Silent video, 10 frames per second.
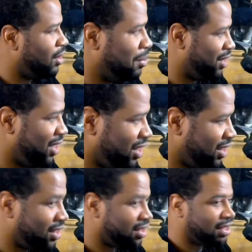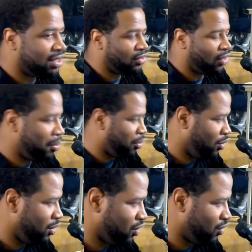This up
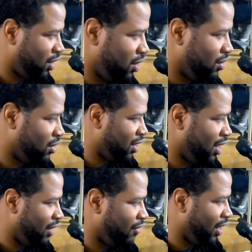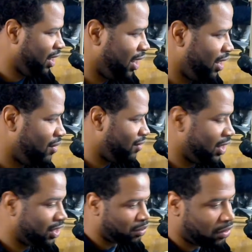on the screen you're looking at right now
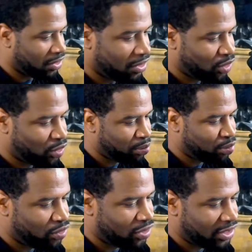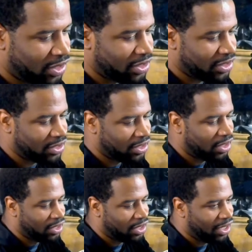is 100%
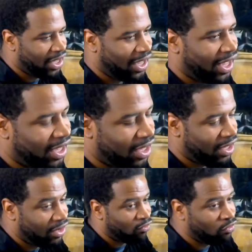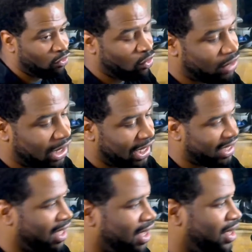a
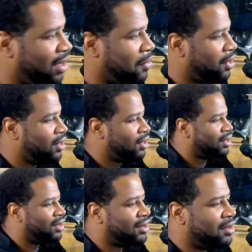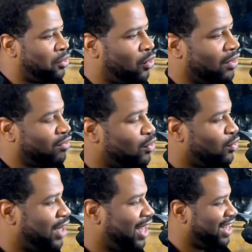roulette game, or a
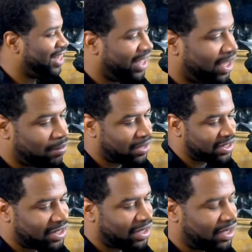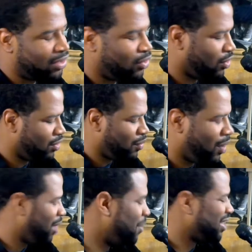roulette game designed, or
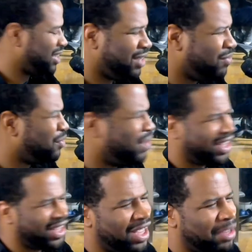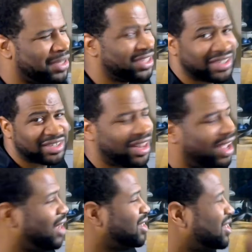why am I saying roulette game? It's a
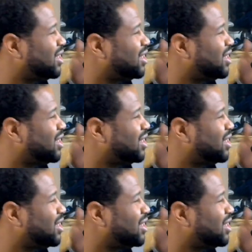slot. I just